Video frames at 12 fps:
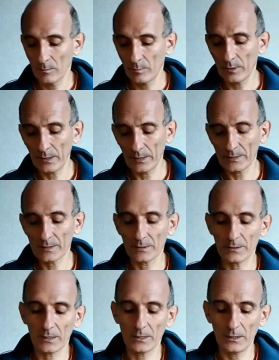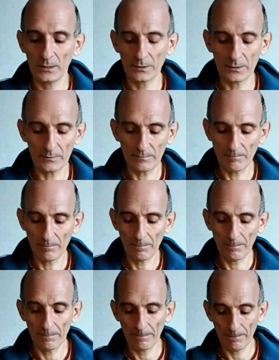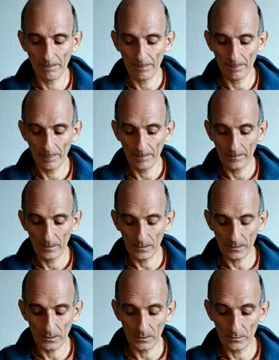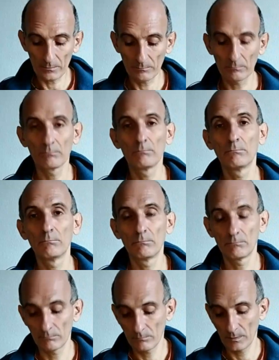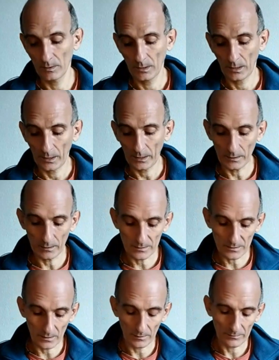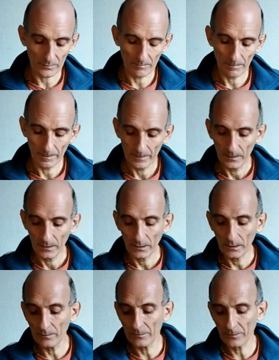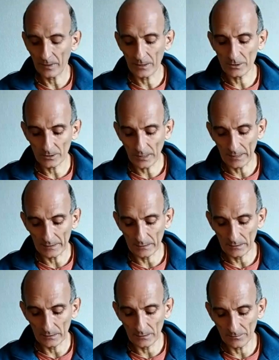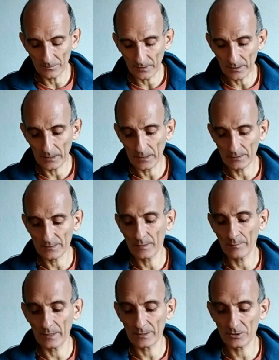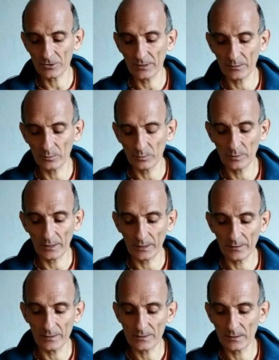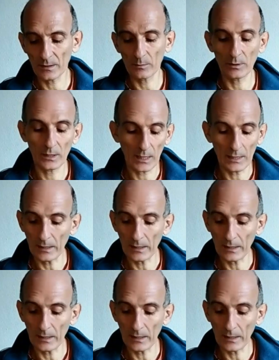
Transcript: place it here and here, and it's enough. If I had some extra, it would be like this, and I would